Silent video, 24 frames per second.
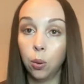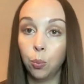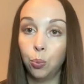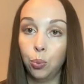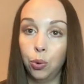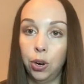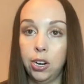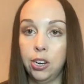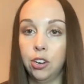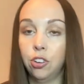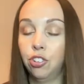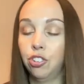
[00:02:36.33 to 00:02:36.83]

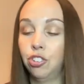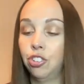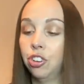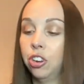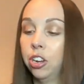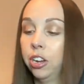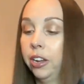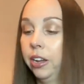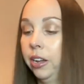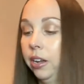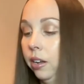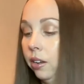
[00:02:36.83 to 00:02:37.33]
brush.
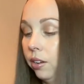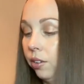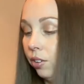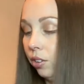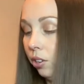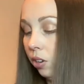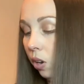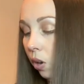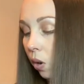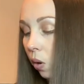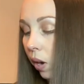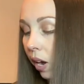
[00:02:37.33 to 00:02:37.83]

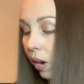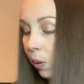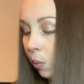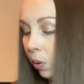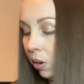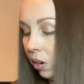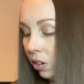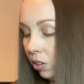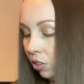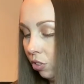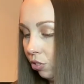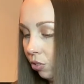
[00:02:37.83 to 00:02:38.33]
So I
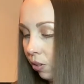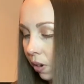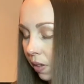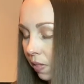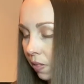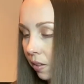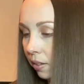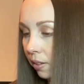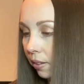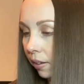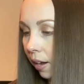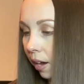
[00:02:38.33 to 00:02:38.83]
wanted to try
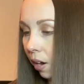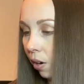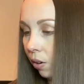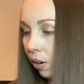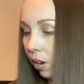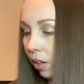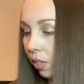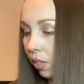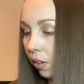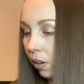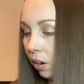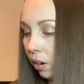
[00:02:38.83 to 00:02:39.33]
this out. I
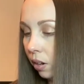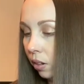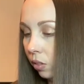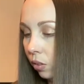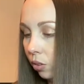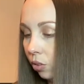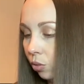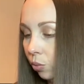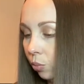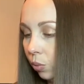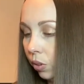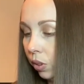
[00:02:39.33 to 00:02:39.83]
thought it
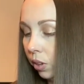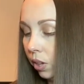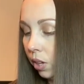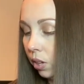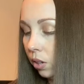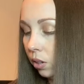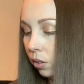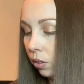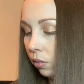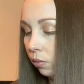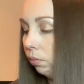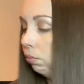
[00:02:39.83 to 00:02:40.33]
looked really
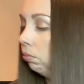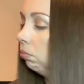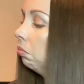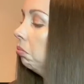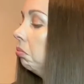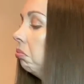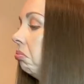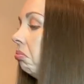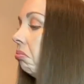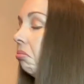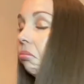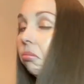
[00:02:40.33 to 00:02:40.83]

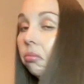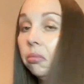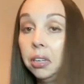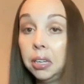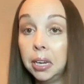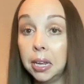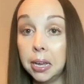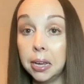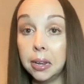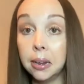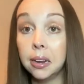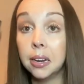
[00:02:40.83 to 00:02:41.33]

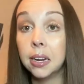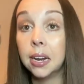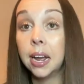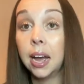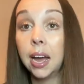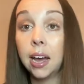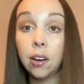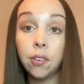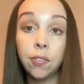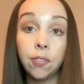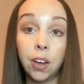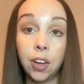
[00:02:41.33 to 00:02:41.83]
neat and it
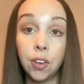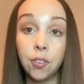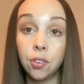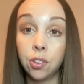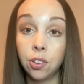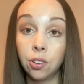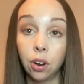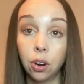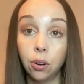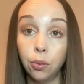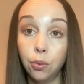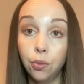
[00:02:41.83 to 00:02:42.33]
had
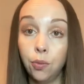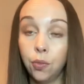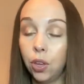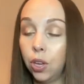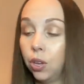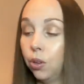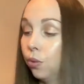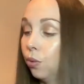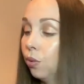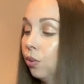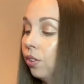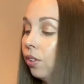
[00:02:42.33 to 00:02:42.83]
five-star
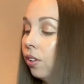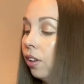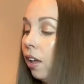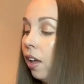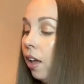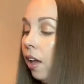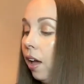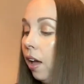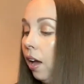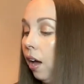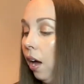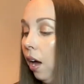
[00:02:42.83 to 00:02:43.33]
reviews.
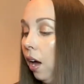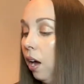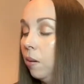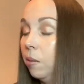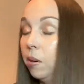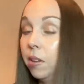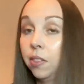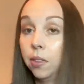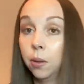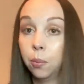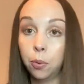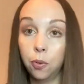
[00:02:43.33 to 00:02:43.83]
Um,
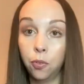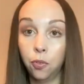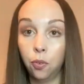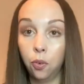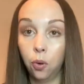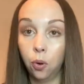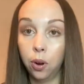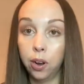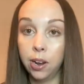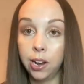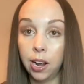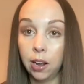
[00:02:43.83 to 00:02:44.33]
and the
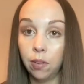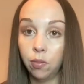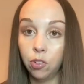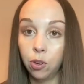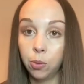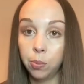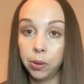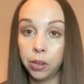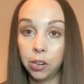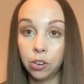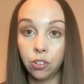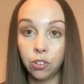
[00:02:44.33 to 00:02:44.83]
before and after
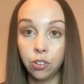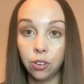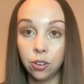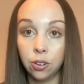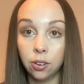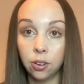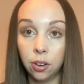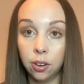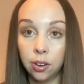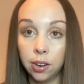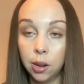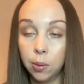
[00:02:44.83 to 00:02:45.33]
pictures
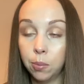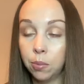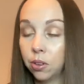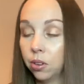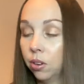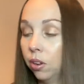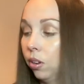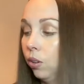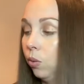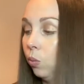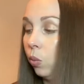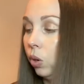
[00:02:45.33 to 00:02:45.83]
on
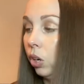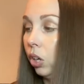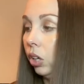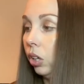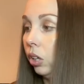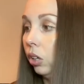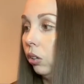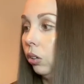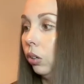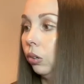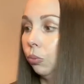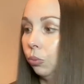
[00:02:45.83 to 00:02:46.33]
Amazon
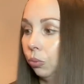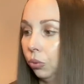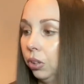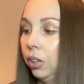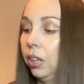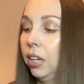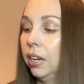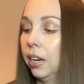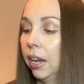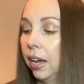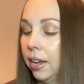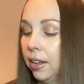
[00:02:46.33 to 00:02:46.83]
were really
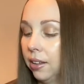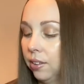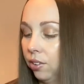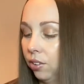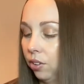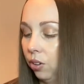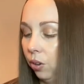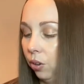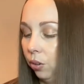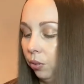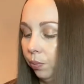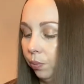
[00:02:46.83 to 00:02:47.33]
nice.
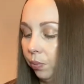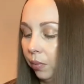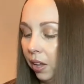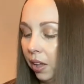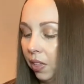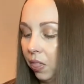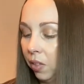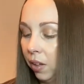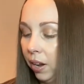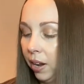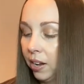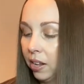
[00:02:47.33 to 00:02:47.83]
So I
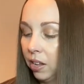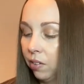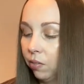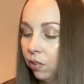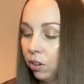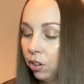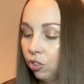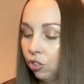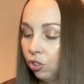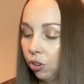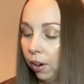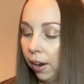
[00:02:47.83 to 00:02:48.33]
thought I'd give it a
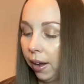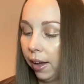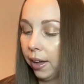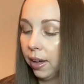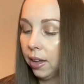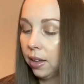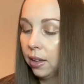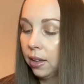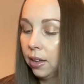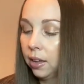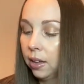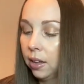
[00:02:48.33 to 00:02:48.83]
try.
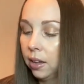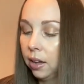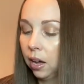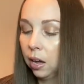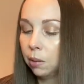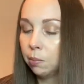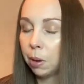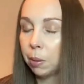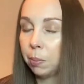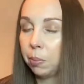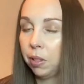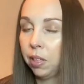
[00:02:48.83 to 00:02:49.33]

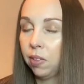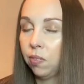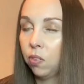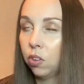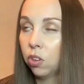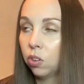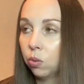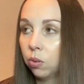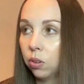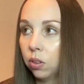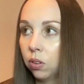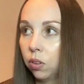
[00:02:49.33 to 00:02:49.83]
Um, I believe
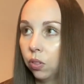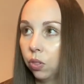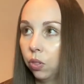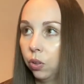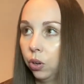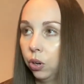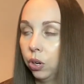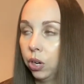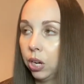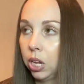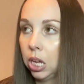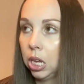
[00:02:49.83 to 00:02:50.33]
this was
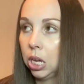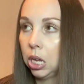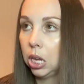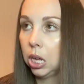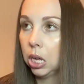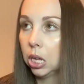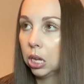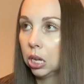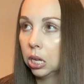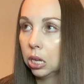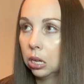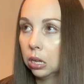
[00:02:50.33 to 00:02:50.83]

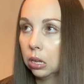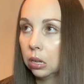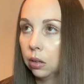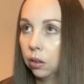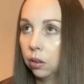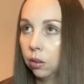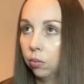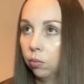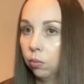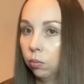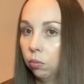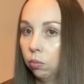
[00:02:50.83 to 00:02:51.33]

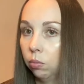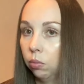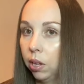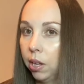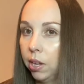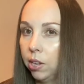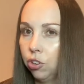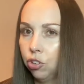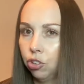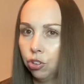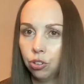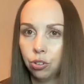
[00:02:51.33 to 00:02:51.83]

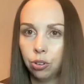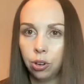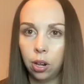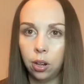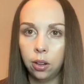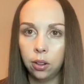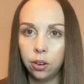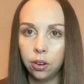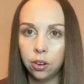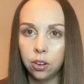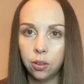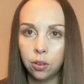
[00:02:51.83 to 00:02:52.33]
30-ish
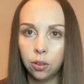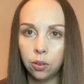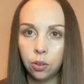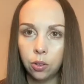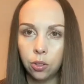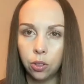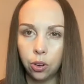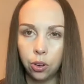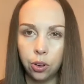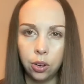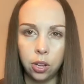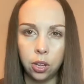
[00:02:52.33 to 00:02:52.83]
dollars,
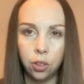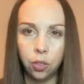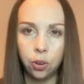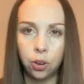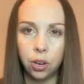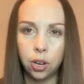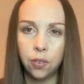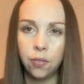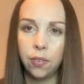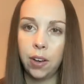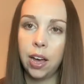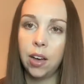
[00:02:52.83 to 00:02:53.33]
30,
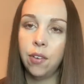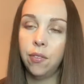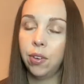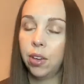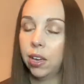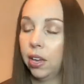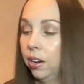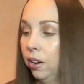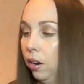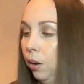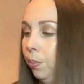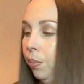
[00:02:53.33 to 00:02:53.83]
35.
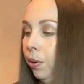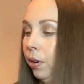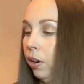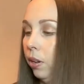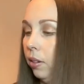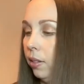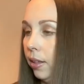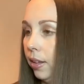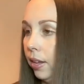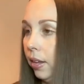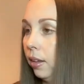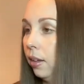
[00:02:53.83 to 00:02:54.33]
Again, I'll put a
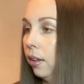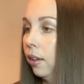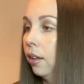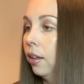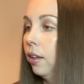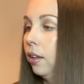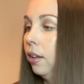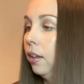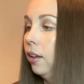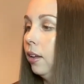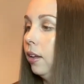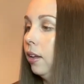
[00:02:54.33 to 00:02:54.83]
link.
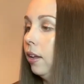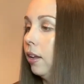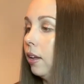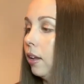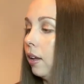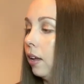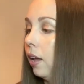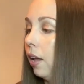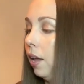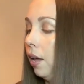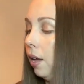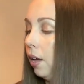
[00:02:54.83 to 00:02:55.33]

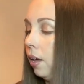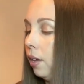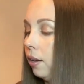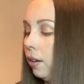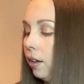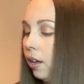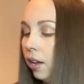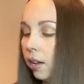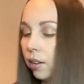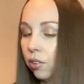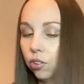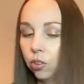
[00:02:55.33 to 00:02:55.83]
And
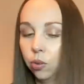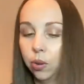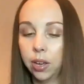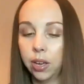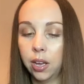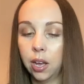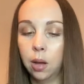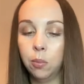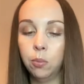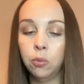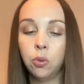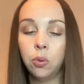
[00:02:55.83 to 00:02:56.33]
yeah, so it
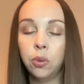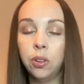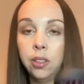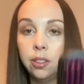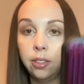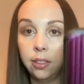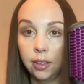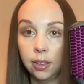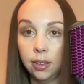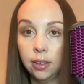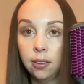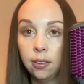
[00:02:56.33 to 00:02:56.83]
comes with
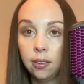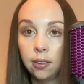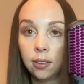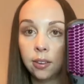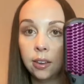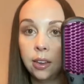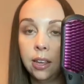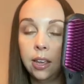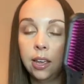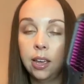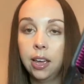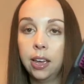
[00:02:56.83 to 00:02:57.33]
this.
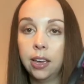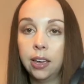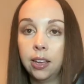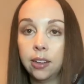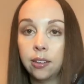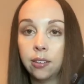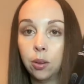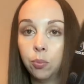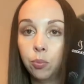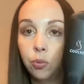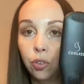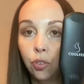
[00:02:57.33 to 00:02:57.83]
It gets
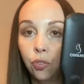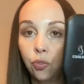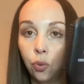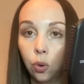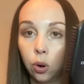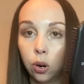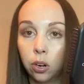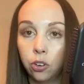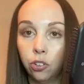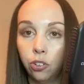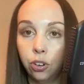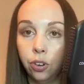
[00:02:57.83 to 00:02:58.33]
up to
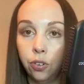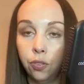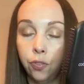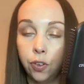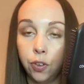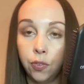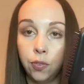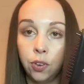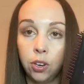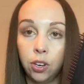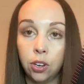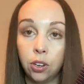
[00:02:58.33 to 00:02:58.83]

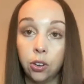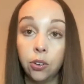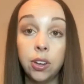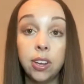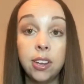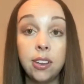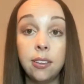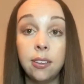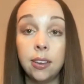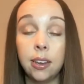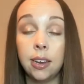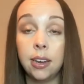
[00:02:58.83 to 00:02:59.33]
450
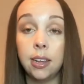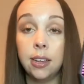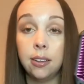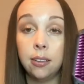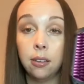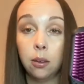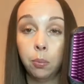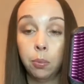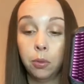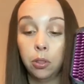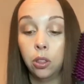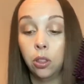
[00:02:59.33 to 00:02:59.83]
degrees. It heats
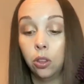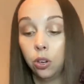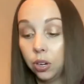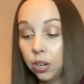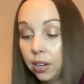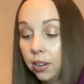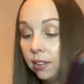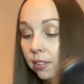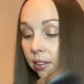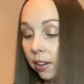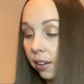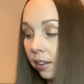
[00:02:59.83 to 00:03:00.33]
up in 30
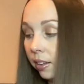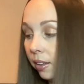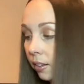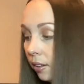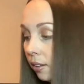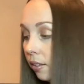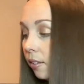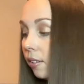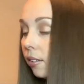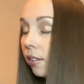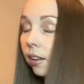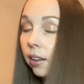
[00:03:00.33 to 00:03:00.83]

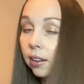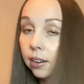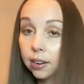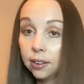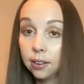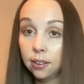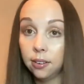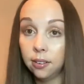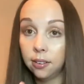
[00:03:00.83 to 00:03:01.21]
seconds. And I did